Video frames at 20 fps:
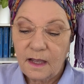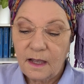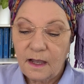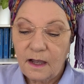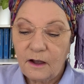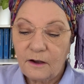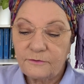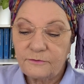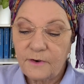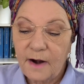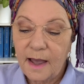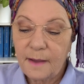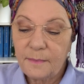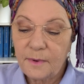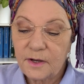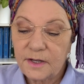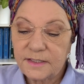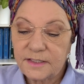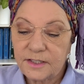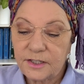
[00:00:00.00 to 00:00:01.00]
Of
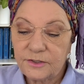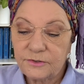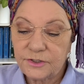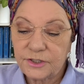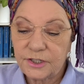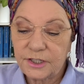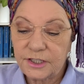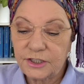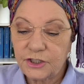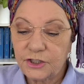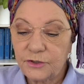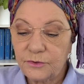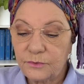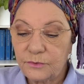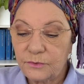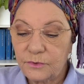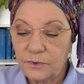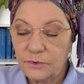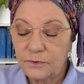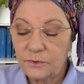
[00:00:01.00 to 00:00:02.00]
rabbis who teach or
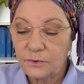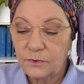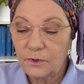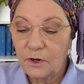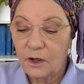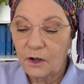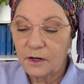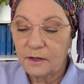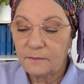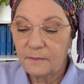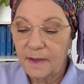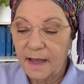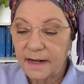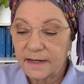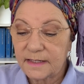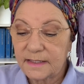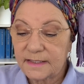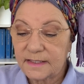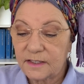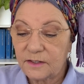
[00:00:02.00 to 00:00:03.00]
rule on
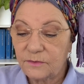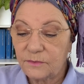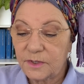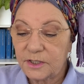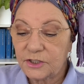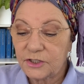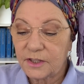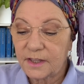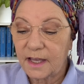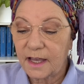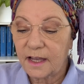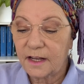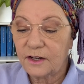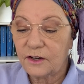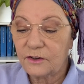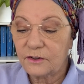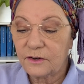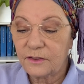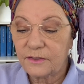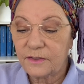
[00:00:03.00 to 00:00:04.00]
matters in which they are
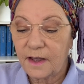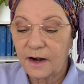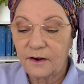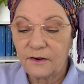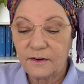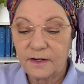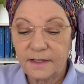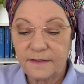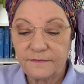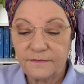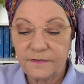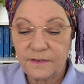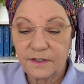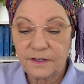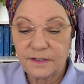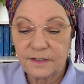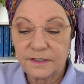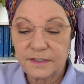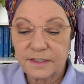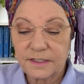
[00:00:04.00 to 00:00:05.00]
not thoroughly
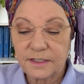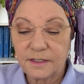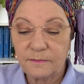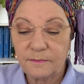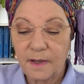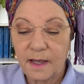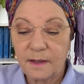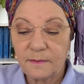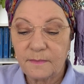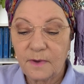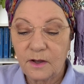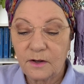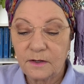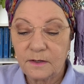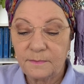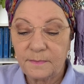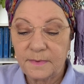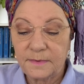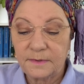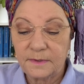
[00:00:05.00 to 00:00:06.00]
versed,
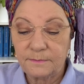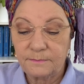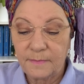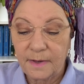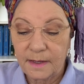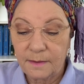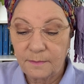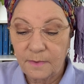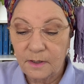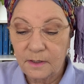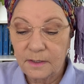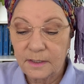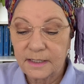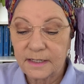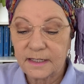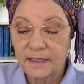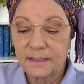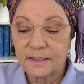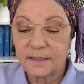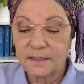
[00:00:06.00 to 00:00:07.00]

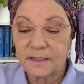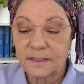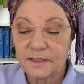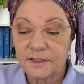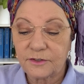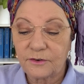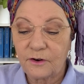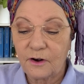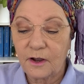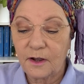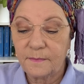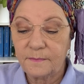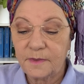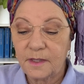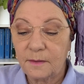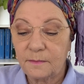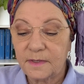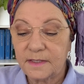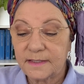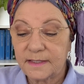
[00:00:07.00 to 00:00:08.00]
Maimonides described
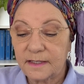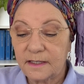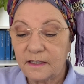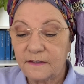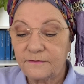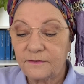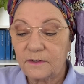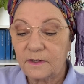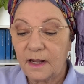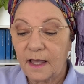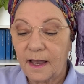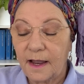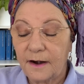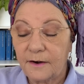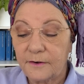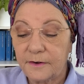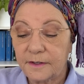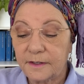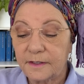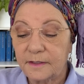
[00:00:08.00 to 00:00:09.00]
them as evil,
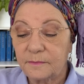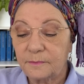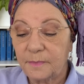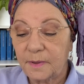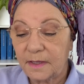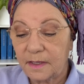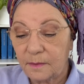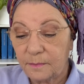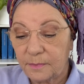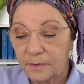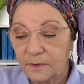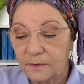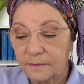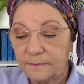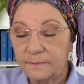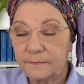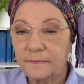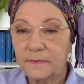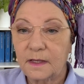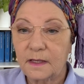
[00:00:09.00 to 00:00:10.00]
arrogant people.
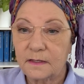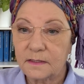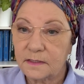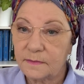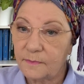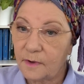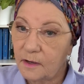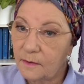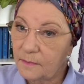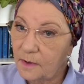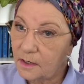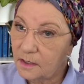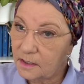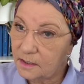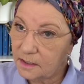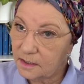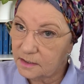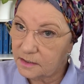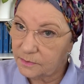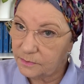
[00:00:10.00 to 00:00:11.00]
Those
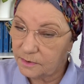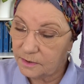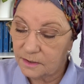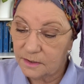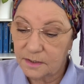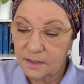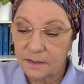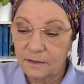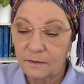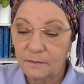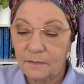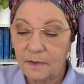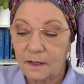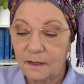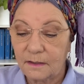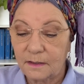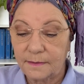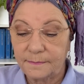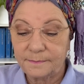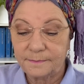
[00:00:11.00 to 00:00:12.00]
Maimonides' words, not
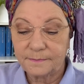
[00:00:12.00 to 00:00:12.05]
mine.